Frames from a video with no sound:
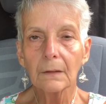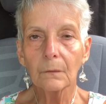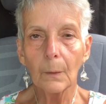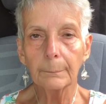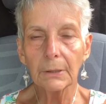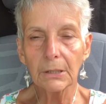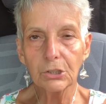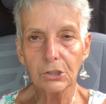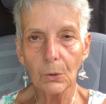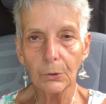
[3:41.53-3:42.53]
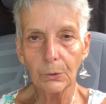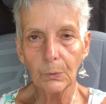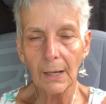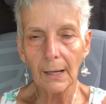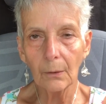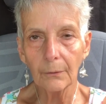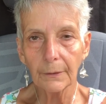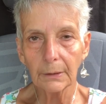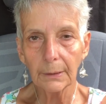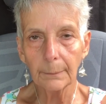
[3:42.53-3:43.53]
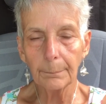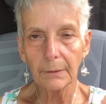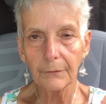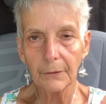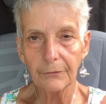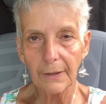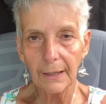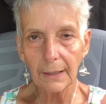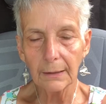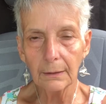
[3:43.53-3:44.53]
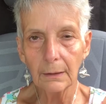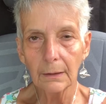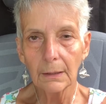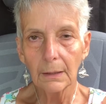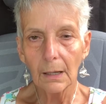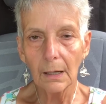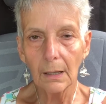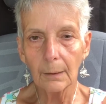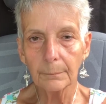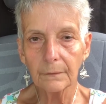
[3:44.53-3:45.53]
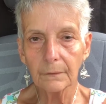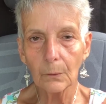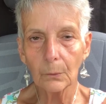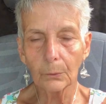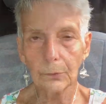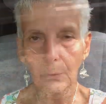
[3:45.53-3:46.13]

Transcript: So I'm going to show you now the clip of the van um, so